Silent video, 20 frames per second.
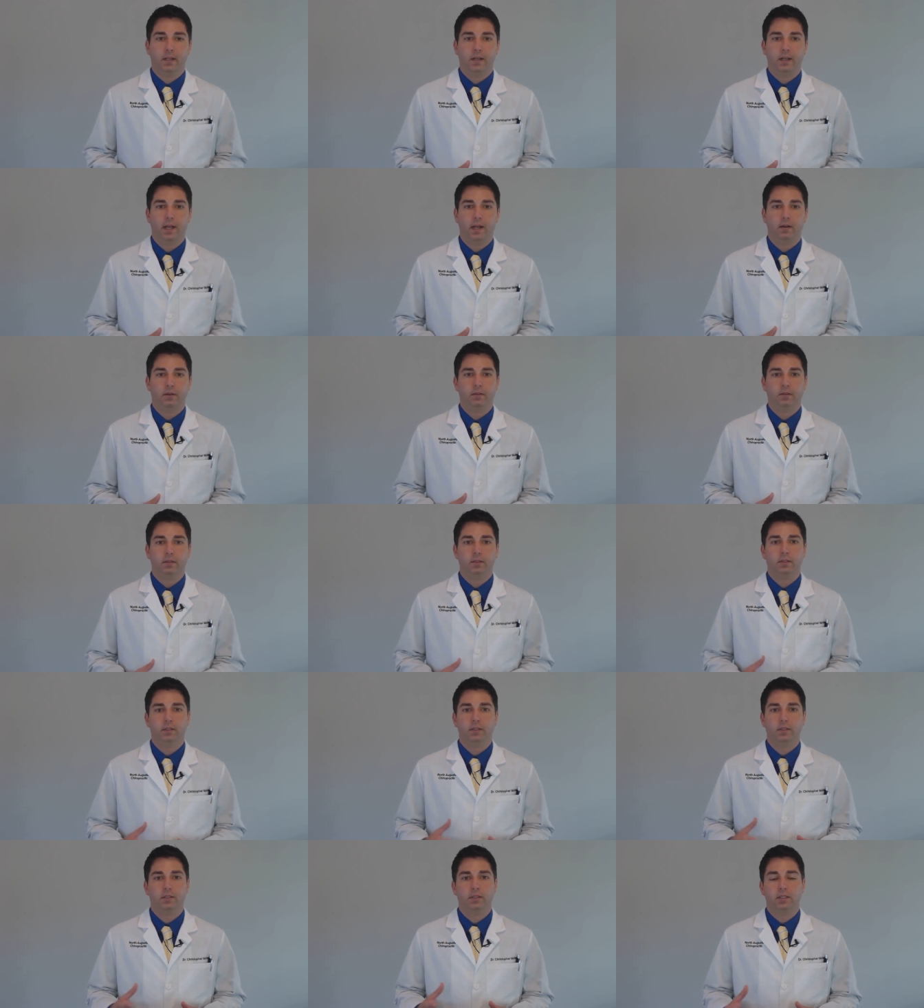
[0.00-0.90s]
Now,
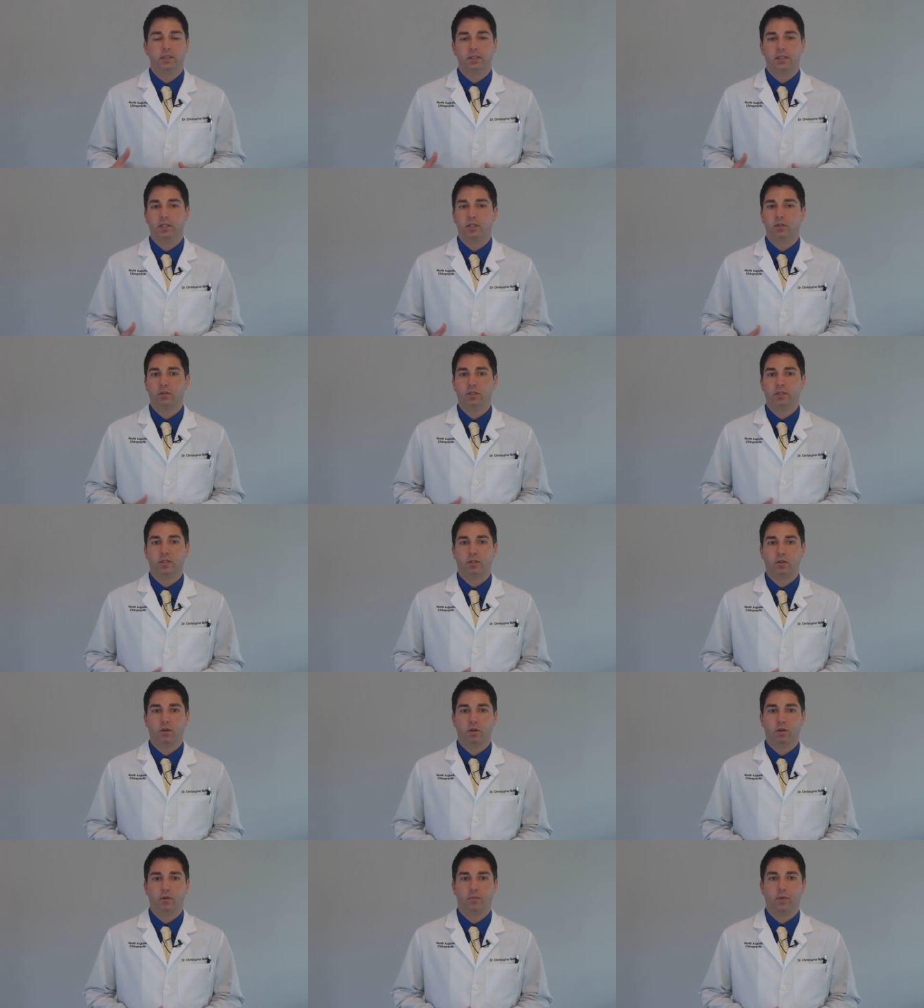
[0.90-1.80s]
disc injuries
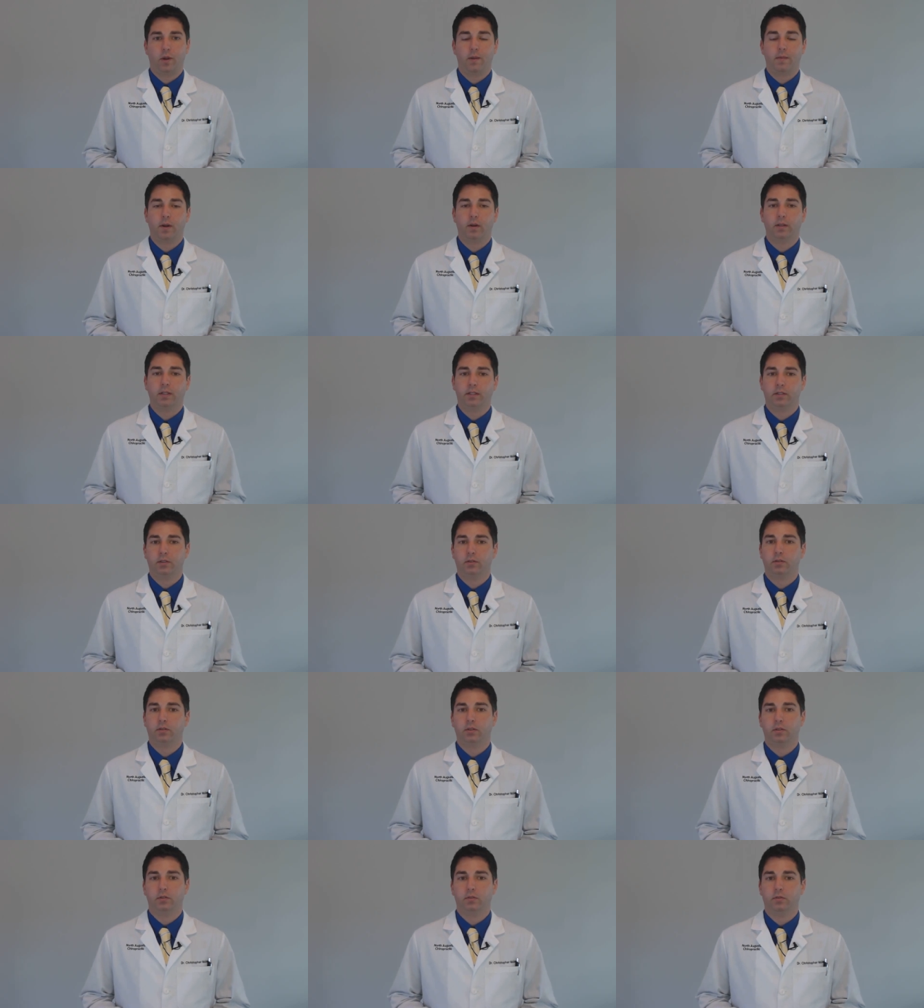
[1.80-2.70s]
occur primarily
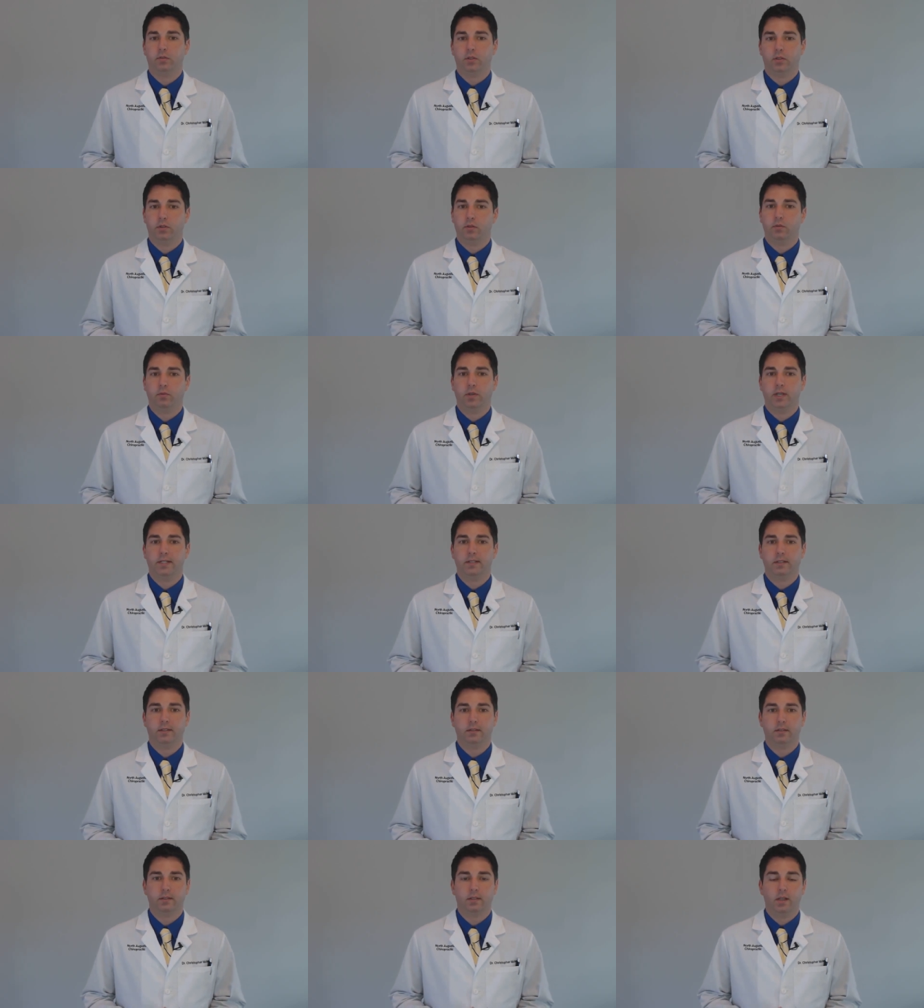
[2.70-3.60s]
due to two
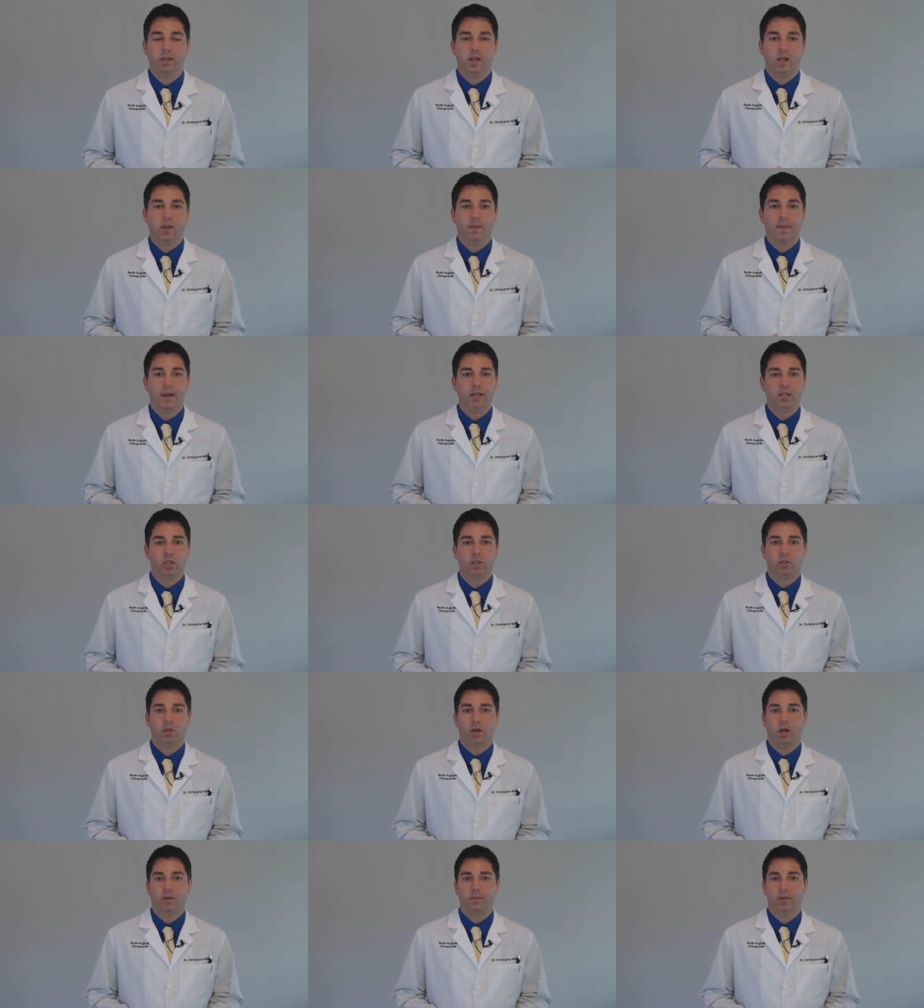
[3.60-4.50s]
reasons: major
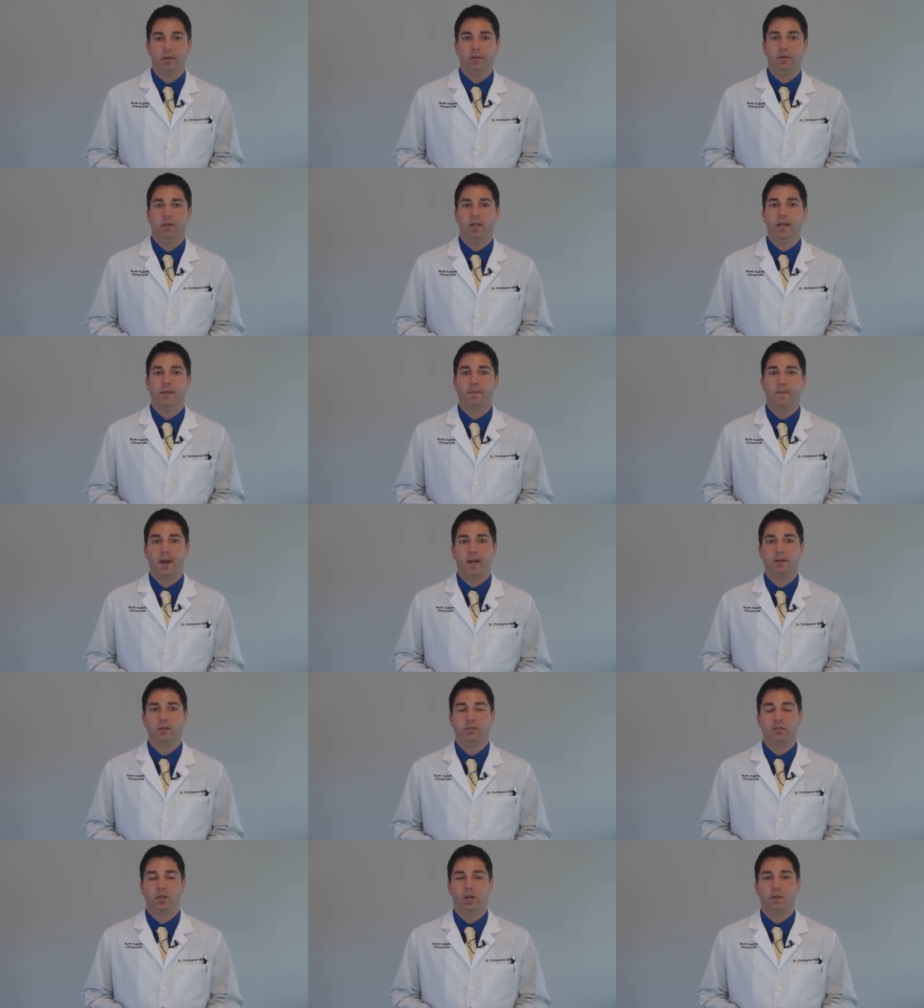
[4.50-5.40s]
trauma and
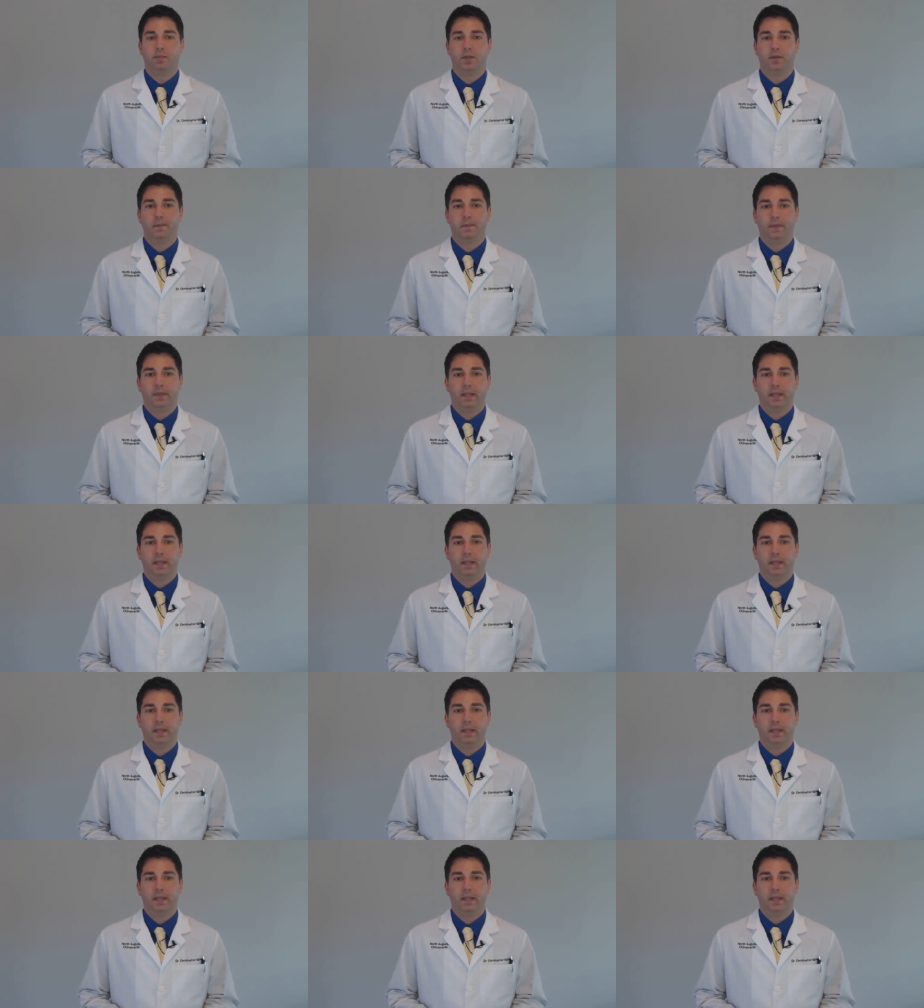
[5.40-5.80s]
minor trauma.